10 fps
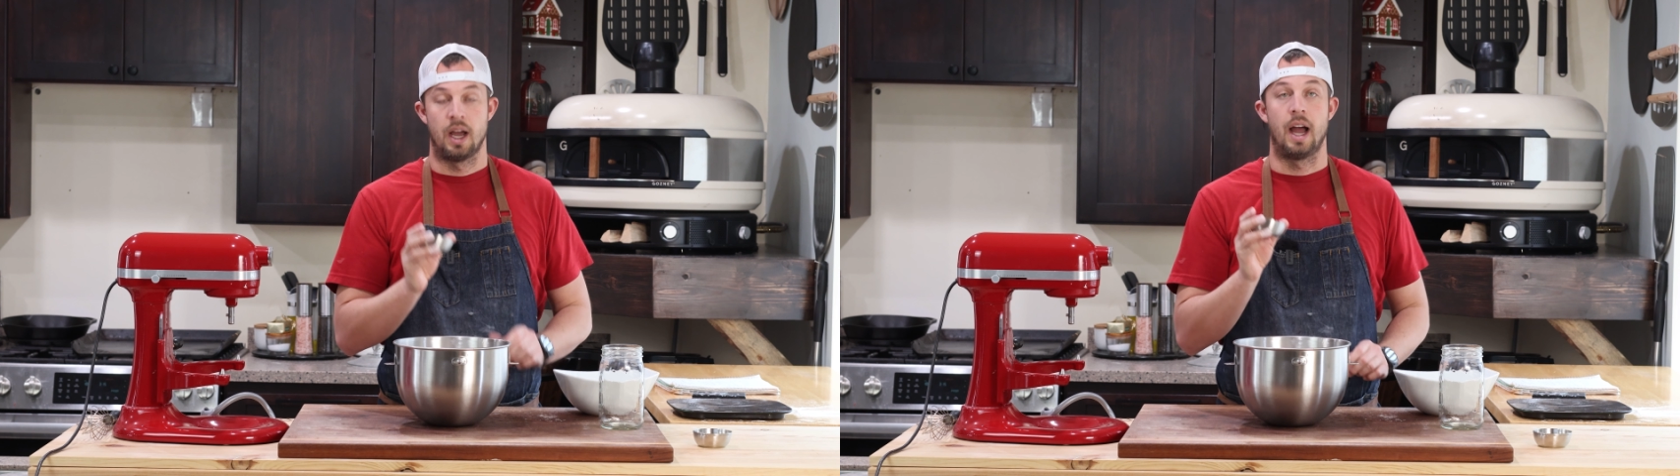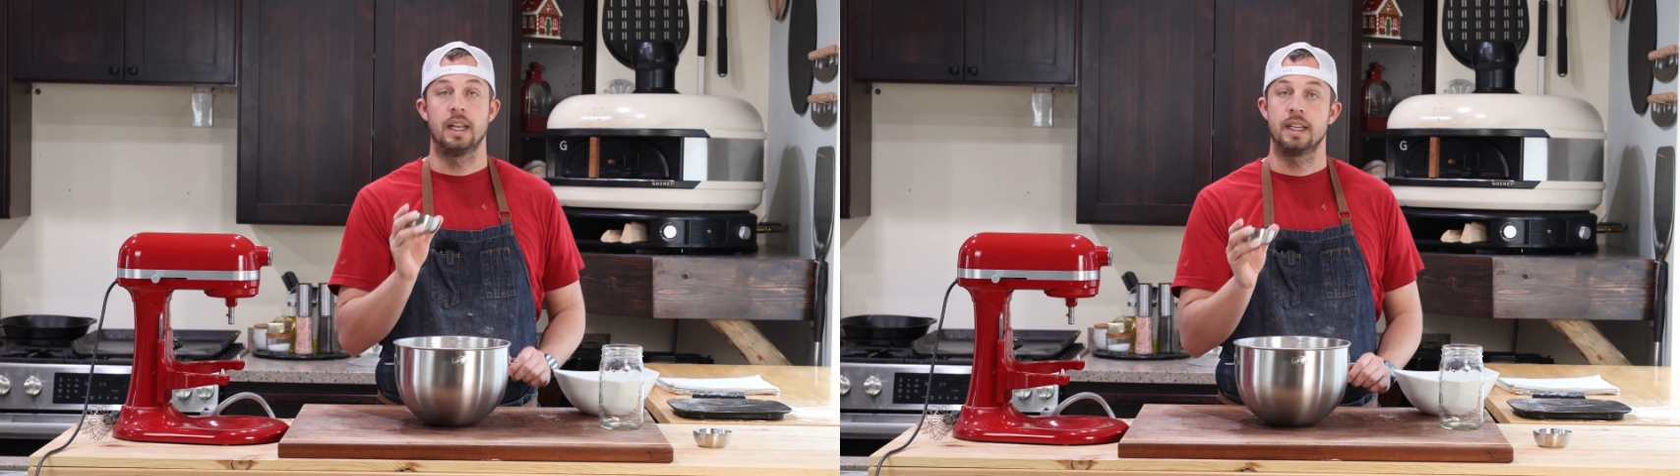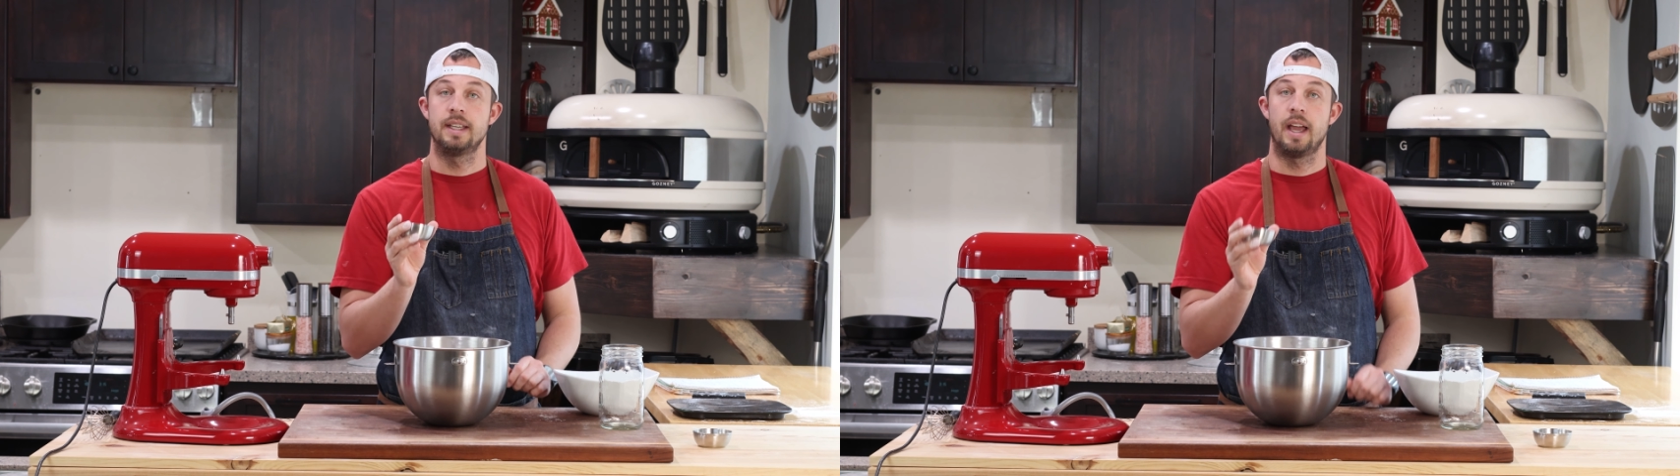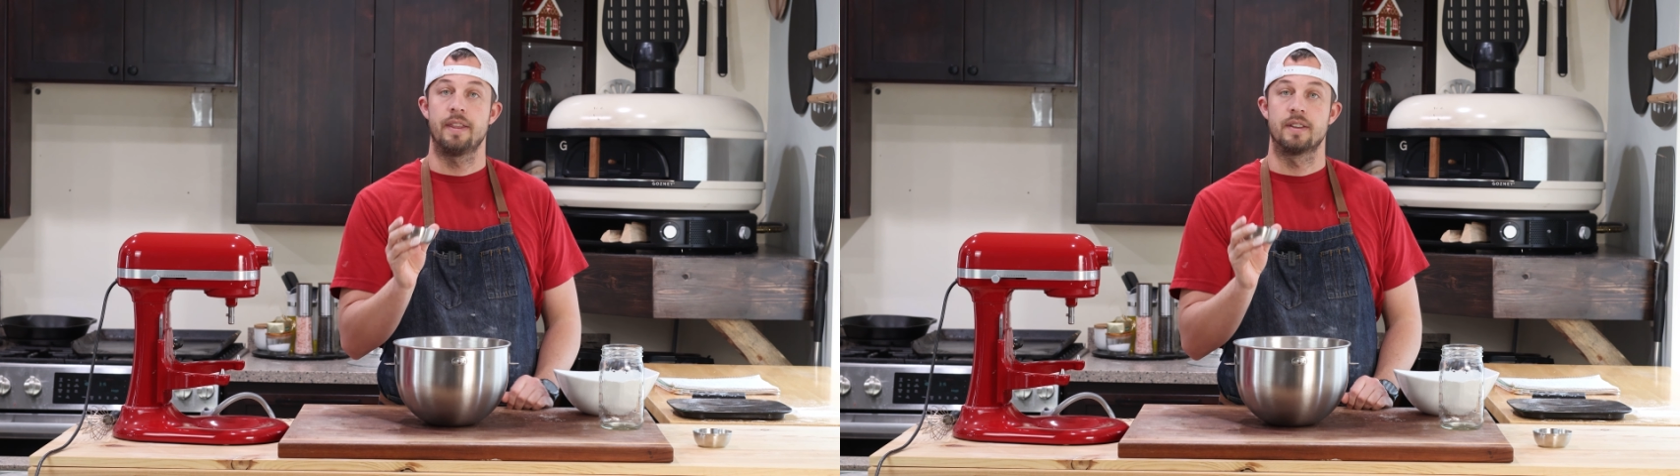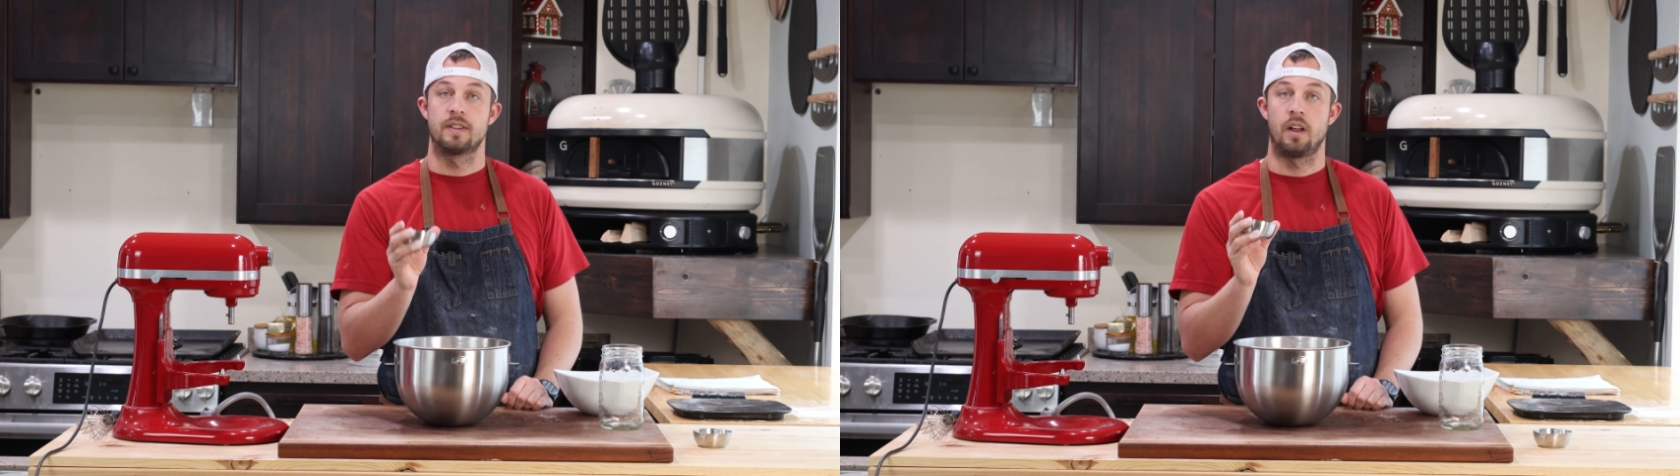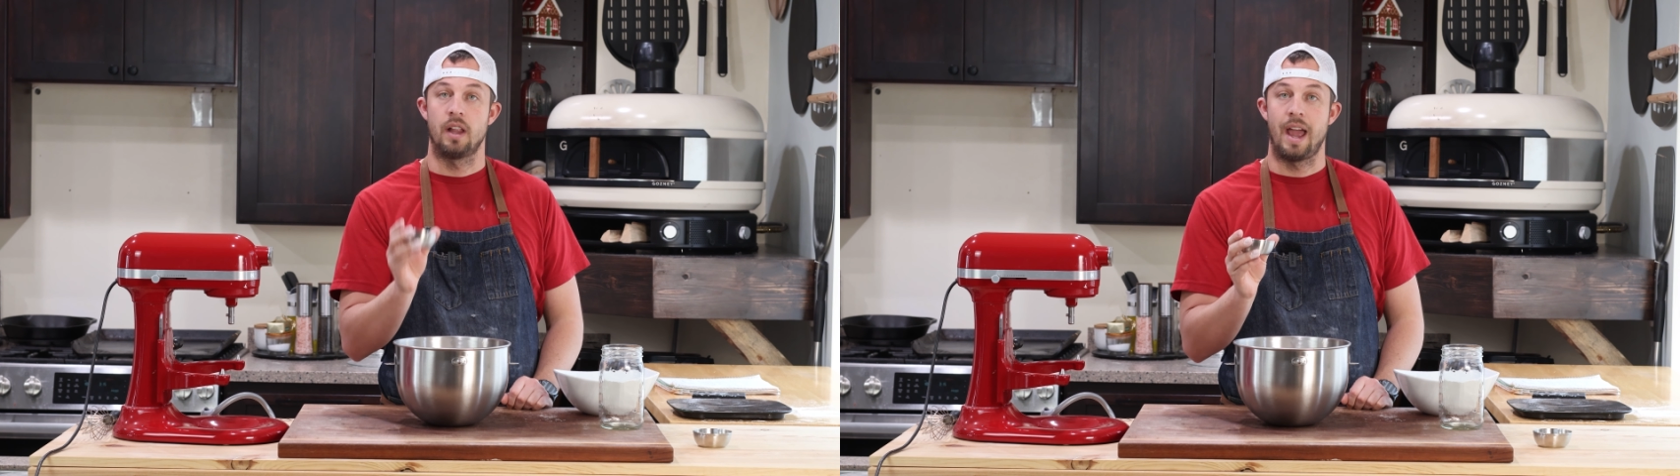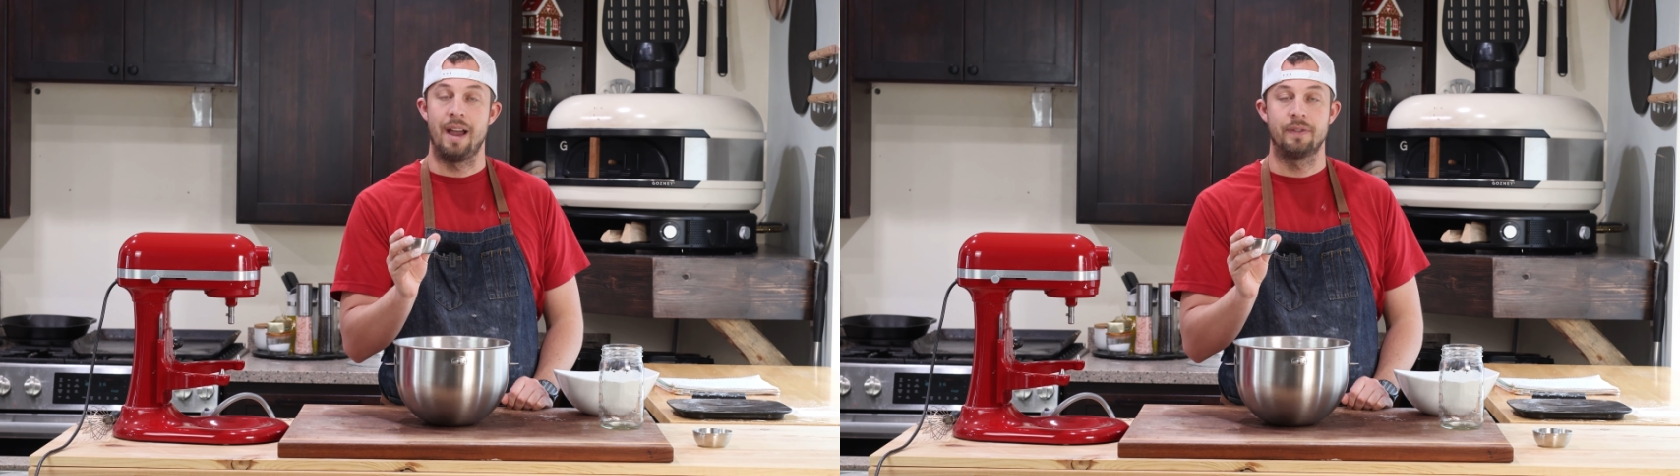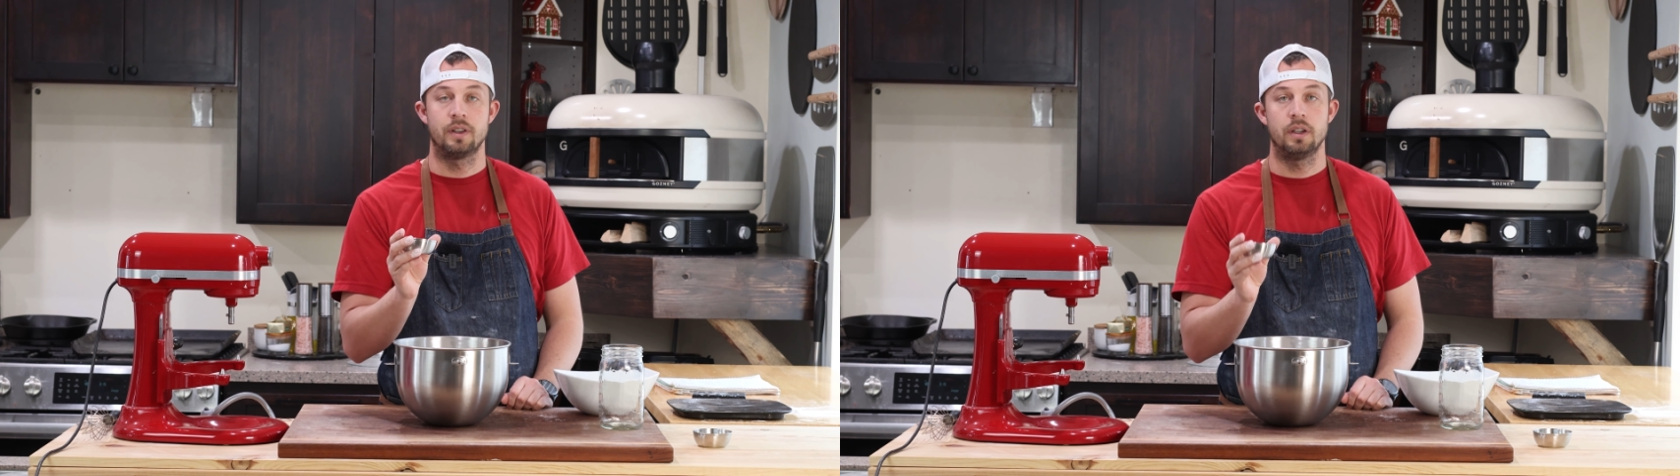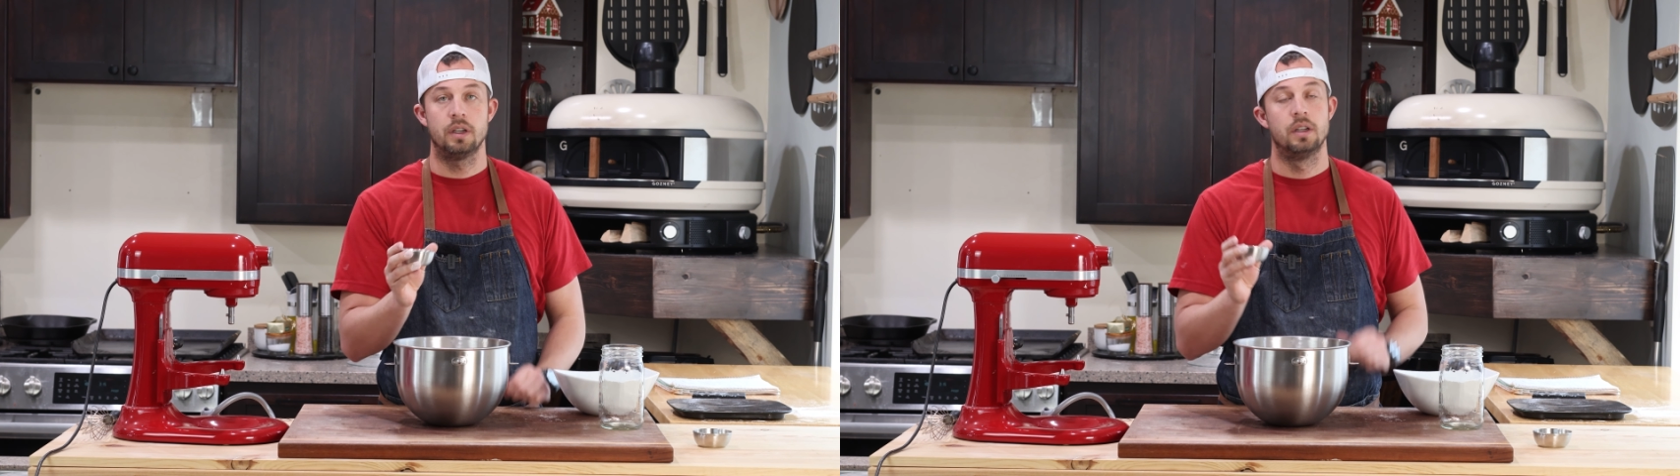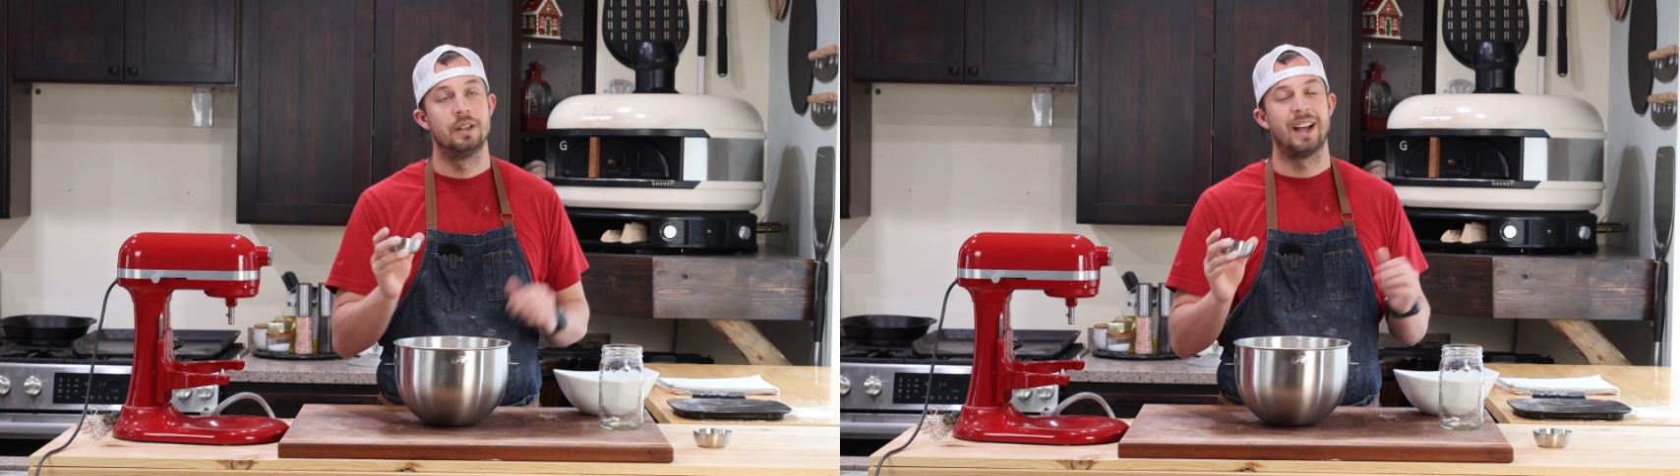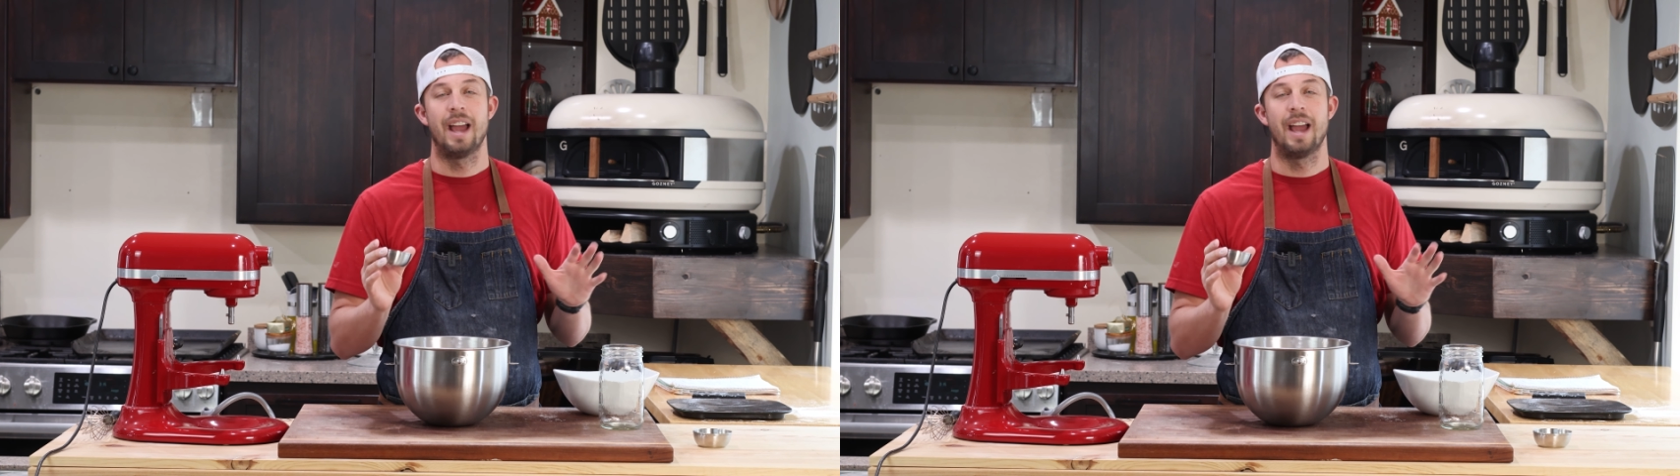I like to add the salt after.